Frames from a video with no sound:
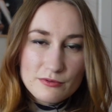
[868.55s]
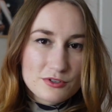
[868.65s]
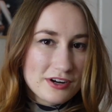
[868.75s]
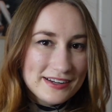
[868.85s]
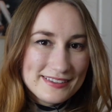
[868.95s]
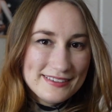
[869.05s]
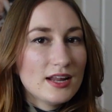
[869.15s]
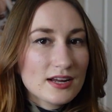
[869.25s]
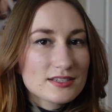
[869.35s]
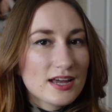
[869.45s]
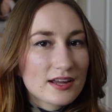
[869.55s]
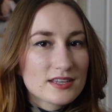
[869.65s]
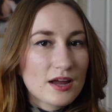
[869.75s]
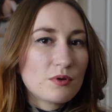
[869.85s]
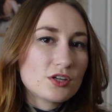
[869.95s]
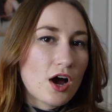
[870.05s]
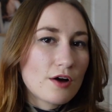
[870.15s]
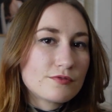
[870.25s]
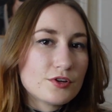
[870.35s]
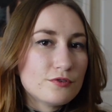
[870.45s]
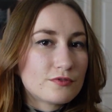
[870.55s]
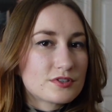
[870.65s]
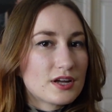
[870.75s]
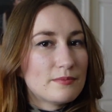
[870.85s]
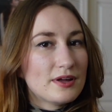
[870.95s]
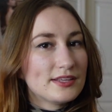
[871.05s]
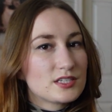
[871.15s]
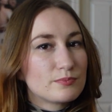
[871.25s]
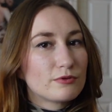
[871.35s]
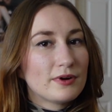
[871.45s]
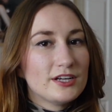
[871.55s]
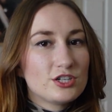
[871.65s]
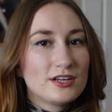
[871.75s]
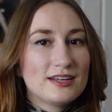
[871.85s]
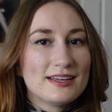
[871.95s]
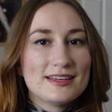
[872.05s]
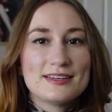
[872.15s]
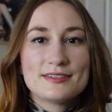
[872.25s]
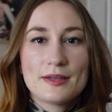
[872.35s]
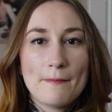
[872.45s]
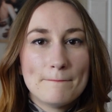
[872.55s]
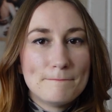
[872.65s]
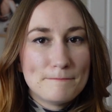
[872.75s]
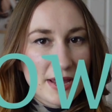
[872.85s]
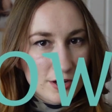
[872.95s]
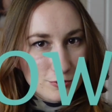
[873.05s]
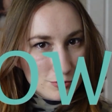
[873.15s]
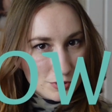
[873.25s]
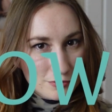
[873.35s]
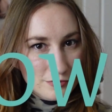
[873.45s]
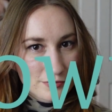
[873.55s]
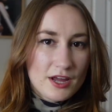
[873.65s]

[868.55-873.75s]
It was great. The next text I want to offer you for some inspiration is Beowulf.